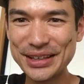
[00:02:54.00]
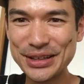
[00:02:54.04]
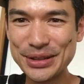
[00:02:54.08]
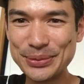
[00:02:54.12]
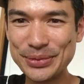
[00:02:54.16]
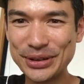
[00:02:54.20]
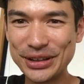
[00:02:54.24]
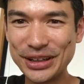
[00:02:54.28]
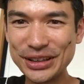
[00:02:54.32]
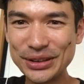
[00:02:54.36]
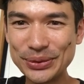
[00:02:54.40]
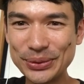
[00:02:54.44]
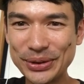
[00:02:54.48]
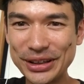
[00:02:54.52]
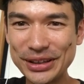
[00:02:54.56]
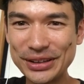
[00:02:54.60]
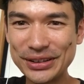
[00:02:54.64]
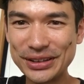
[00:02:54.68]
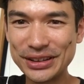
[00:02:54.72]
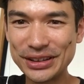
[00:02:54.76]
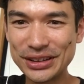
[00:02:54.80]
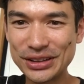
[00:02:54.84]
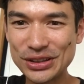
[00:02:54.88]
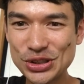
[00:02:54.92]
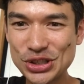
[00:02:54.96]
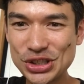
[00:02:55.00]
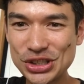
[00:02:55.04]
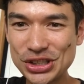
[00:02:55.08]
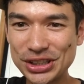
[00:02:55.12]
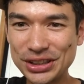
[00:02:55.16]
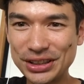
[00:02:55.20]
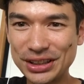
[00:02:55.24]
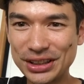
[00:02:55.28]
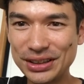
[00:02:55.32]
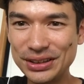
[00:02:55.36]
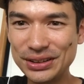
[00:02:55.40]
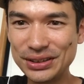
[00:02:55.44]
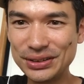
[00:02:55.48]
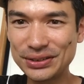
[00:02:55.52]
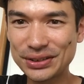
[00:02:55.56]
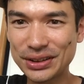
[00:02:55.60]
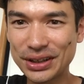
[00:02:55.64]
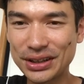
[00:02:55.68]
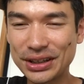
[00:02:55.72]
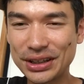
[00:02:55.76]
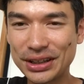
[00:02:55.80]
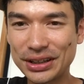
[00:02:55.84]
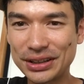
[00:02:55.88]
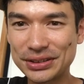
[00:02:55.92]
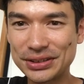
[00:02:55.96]
But anyway, there she is.
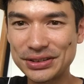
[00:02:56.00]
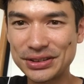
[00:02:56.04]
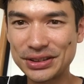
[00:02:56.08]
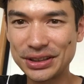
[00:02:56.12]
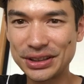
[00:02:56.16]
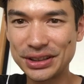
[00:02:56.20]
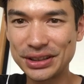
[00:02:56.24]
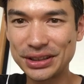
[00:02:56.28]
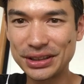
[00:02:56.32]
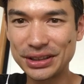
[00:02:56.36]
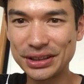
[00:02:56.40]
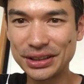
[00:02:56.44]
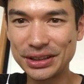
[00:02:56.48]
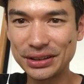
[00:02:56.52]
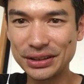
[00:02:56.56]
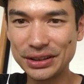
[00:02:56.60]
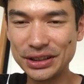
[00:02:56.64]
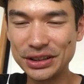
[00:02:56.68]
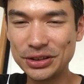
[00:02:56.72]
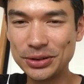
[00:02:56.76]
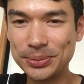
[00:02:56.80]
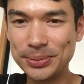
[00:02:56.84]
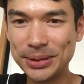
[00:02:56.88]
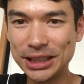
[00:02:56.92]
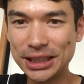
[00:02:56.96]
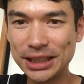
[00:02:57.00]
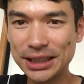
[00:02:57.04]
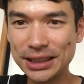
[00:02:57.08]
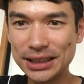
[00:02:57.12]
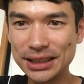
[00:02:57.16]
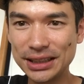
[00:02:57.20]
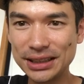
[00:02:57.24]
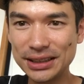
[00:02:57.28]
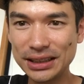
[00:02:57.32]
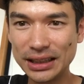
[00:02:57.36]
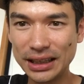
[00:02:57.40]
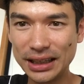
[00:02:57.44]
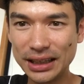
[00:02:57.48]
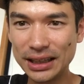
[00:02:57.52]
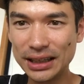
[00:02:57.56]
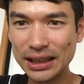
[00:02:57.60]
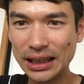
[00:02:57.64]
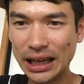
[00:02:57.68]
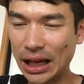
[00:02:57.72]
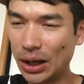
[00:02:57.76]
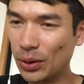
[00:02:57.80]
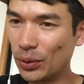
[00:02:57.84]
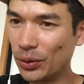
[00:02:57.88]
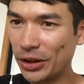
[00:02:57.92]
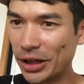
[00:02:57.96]
I got uh, Lid's bikini.
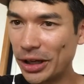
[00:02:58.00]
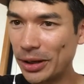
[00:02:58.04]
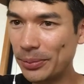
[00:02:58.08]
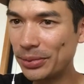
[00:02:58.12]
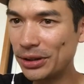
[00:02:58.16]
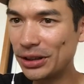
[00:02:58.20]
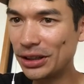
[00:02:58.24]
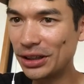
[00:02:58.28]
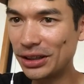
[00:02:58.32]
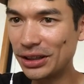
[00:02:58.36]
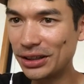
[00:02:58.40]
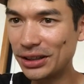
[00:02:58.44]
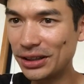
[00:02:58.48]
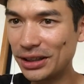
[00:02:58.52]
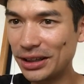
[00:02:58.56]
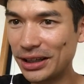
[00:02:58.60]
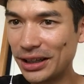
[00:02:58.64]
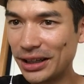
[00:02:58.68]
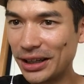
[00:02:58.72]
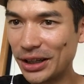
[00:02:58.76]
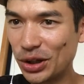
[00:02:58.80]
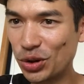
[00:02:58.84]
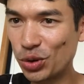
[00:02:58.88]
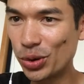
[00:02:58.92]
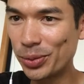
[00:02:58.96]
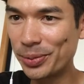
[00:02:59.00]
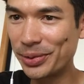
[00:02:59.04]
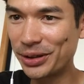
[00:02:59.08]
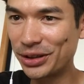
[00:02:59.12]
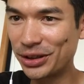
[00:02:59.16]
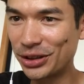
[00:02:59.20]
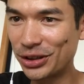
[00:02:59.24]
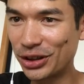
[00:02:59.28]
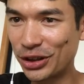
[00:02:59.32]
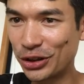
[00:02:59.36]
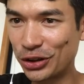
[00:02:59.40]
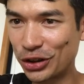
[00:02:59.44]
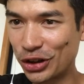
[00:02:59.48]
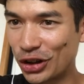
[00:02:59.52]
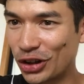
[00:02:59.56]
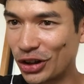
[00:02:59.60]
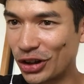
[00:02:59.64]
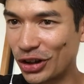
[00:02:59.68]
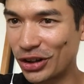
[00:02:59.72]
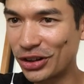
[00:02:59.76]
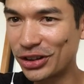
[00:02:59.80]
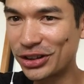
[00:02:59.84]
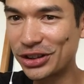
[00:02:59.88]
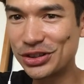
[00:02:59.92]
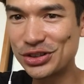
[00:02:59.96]
I will not be uh, equipping it on
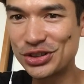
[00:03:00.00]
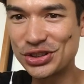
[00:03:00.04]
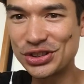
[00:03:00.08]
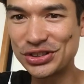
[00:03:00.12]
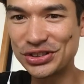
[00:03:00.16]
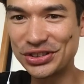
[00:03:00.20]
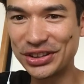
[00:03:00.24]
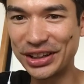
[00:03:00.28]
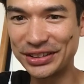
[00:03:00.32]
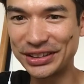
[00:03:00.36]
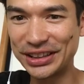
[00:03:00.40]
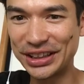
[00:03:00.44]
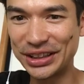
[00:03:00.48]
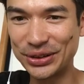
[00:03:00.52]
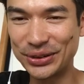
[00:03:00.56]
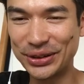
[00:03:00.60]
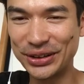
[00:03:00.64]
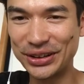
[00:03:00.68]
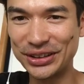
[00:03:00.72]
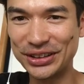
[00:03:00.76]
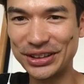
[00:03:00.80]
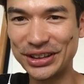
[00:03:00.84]
her because she's not that great a